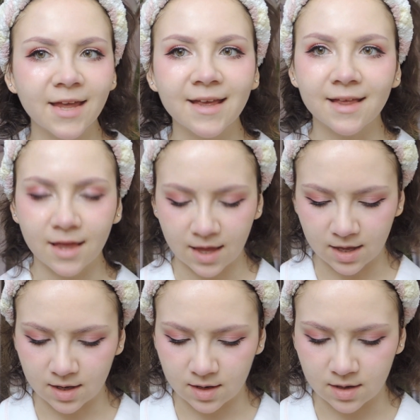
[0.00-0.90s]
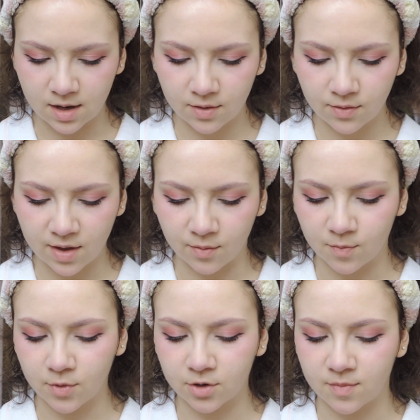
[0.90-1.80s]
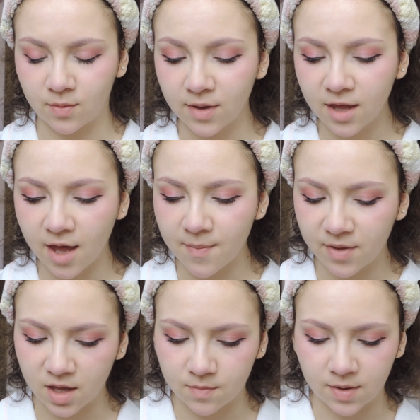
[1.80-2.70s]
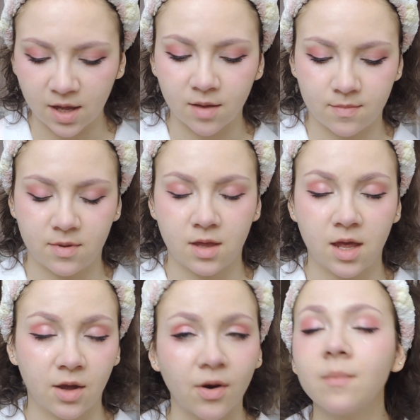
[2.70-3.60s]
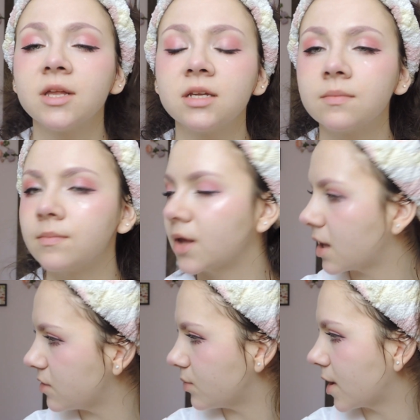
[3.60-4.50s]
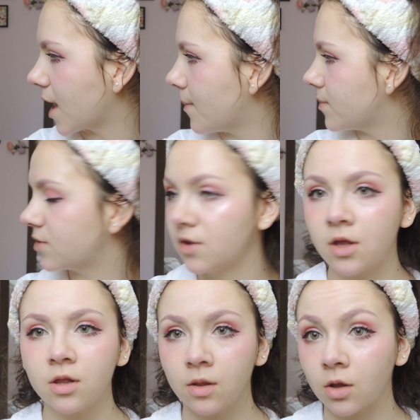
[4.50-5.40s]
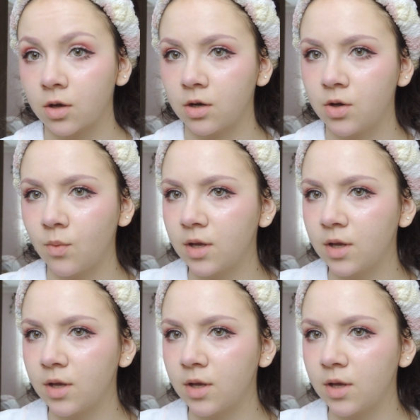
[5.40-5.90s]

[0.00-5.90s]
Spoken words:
Yay! And now I will put on my wig cap and become a gremlin because wig caps look good on no